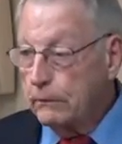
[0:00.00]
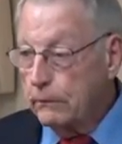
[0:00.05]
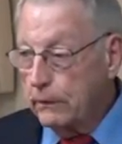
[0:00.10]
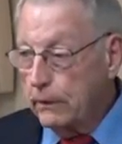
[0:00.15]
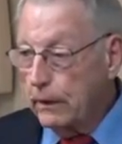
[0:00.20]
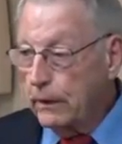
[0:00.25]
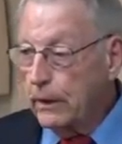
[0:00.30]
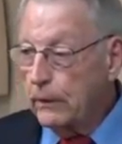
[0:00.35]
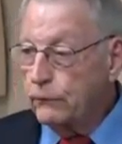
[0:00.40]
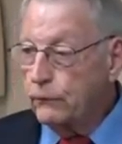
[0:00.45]

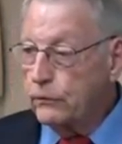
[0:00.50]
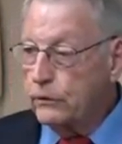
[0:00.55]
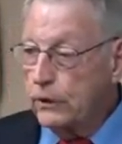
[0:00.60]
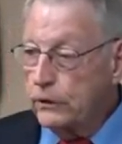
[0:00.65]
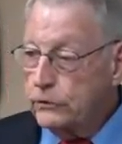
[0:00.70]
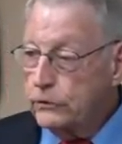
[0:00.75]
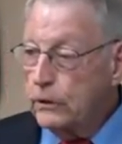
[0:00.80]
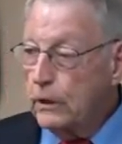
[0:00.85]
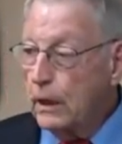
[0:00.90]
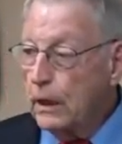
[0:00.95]
credit for
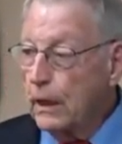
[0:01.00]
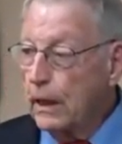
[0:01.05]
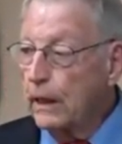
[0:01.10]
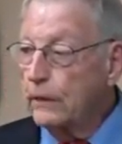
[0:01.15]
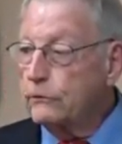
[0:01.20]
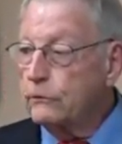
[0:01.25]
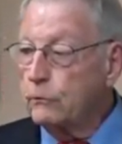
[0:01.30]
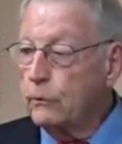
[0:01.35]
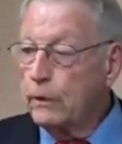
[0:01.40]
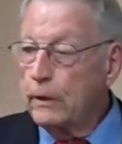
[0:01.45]
teaching a
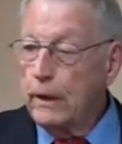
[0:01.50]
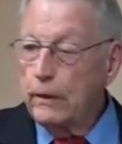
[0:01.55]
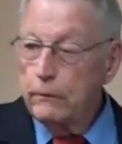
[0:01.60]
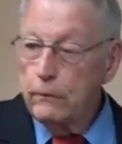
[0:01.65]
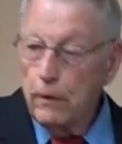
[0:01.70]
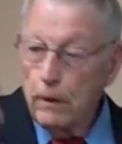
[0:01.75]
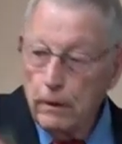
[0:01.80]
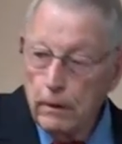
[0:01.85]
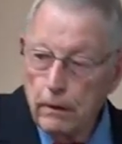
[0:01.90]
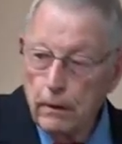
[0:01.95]
class, and we'd have
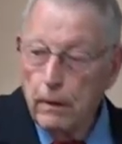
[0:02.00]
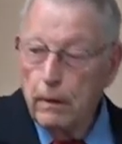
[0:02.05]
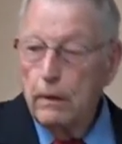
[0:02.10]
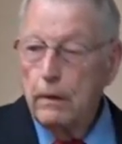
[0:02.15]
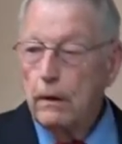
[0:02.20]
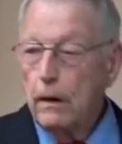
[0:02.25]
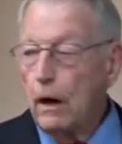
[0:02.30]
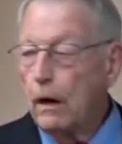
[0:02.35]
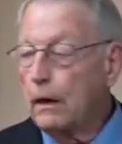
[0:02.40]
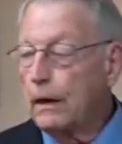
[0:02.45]
our
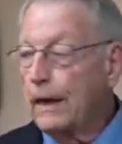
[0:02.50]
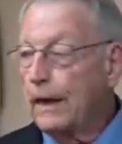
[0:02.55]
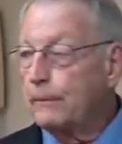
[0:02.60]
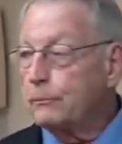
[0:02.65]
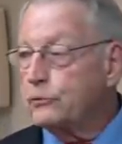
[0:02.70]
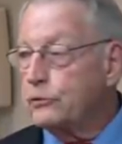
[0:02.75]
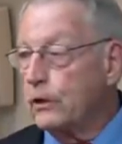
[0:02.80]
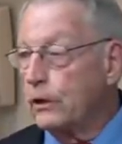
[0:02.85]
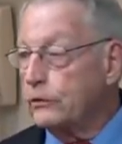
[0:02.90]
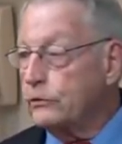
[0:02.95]
our
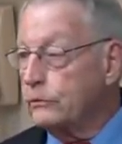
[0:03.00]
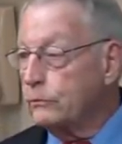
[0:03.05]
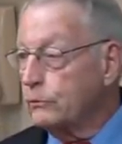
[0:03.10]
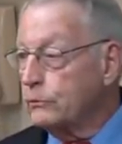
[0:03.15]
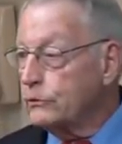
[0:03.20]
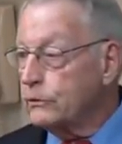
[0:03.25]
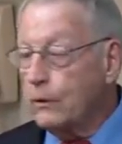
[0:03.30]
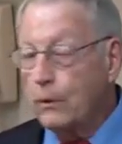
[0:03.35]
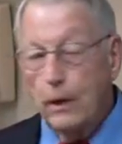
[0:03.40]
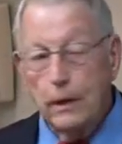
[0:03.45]
lab session
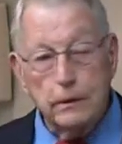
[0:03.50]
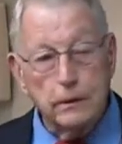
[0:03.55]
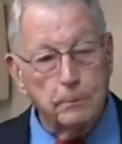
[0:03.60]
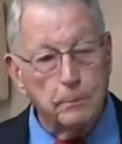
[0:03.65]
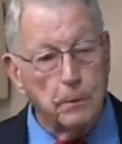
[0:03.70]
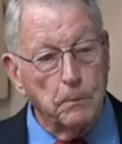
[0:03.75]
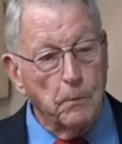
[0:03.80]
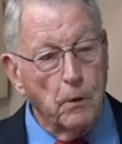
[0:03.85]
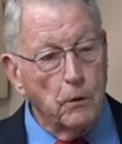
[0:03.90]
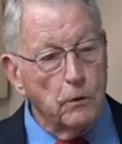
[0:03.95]
was to go out to
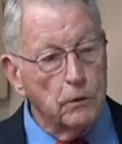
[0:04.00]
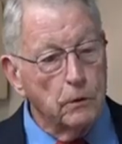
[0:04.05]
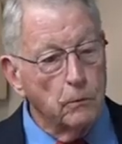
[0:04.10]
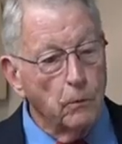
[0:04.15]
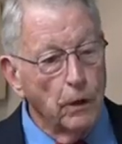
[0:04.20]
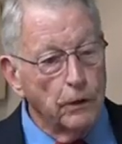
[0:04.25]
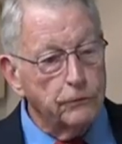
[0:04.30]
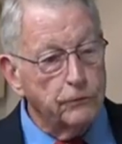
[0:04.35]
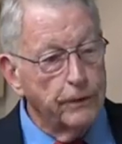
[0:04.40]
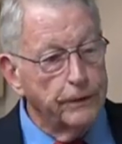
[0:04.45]
Pomona
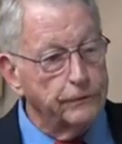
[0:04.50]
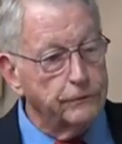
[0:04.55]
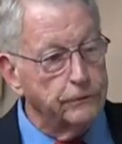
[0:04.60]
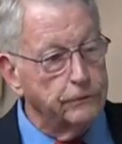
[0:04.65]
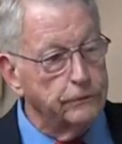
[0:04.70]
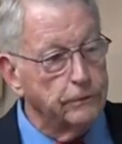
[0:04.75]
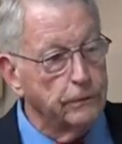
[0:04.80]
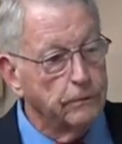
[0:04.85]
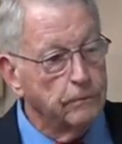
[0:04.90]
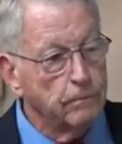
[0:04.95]
and watch
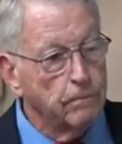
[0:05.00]
races.